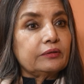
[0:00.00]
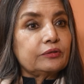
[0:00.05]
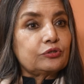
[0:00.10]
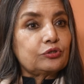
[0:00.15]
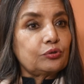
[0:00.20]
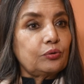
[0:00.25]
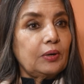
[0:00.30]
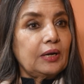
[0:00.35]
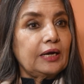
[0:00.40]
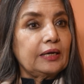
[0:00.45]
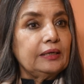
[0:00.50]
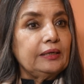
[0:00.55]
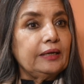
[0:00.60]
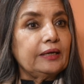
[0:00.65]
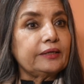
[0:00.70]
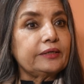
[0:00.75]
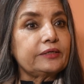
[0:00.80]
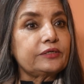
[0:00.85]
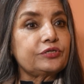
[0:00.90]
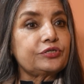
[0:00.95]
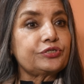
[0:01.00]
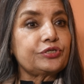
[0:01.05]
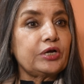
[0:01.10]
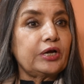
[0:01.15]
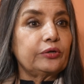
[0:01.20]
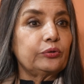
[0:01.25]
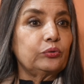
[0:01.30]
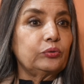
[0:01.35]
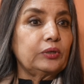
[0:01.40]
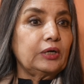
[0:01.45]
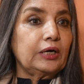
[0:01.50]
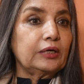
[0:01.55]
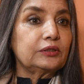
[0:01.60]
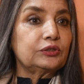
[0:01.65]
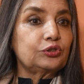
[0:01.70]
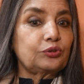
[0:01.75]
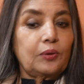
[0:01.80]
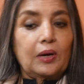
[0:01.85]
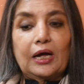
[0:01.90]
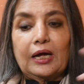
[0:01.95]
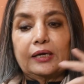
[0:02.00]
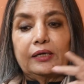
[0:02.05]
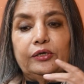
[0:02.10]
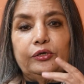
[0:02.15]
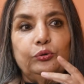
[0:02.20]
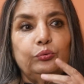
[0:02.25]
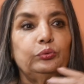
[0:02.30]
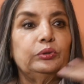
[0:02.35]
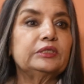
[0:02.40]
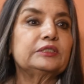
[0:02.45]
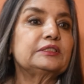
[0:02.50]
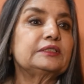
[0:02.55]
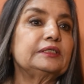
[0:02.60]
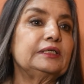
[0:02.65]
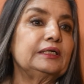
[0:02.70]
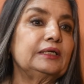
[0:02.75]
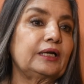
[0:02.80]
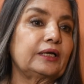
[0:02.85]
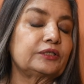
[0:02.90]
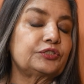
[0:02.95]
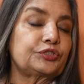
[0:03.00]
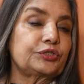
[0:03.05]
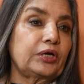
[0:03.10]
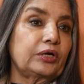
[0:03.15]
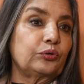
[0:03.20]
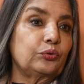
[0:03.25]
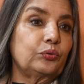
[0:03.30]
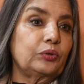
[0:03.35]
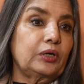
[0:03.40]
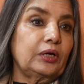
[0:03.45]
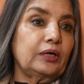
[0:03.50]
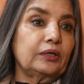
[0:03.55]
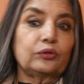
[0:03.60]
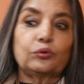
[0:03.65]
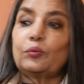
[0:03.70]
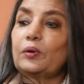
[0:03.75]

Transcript: So I like Shah Rukh Khan, so I'll do this scene like Shah Rukh Khan,